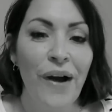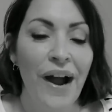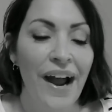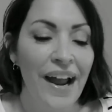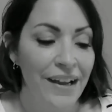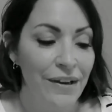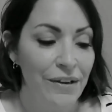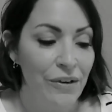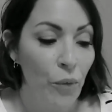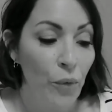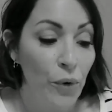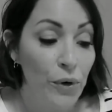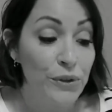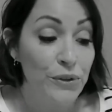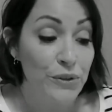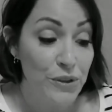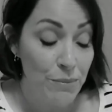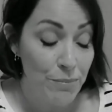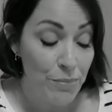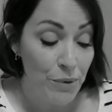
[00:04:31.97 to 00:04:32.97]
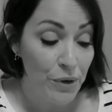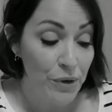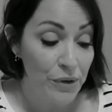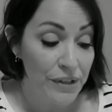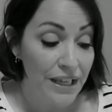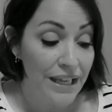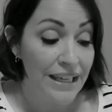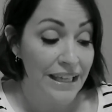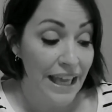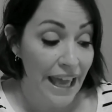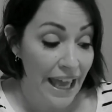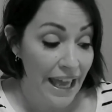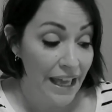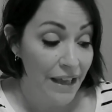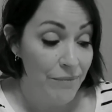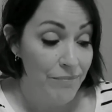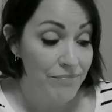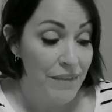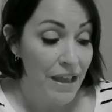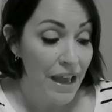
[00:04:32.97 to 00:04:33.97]
I ordered the book. It
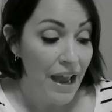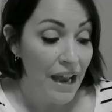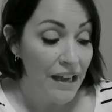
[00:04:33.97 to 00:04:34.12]
came.